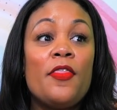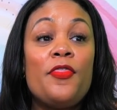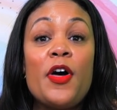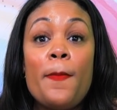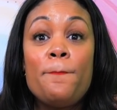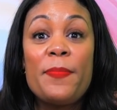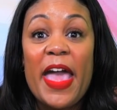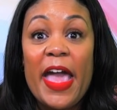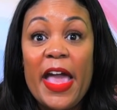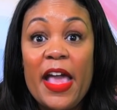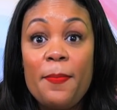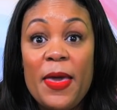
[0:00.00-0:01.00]
The
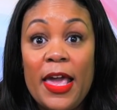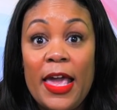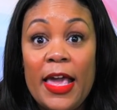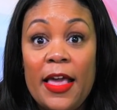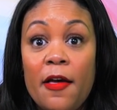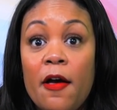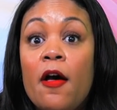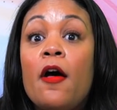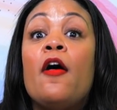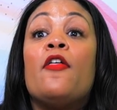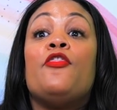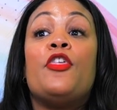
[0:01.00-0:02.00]
baby,
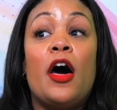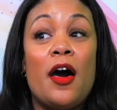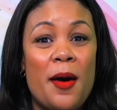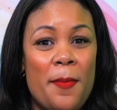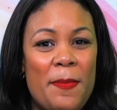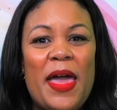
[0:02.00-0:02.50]
the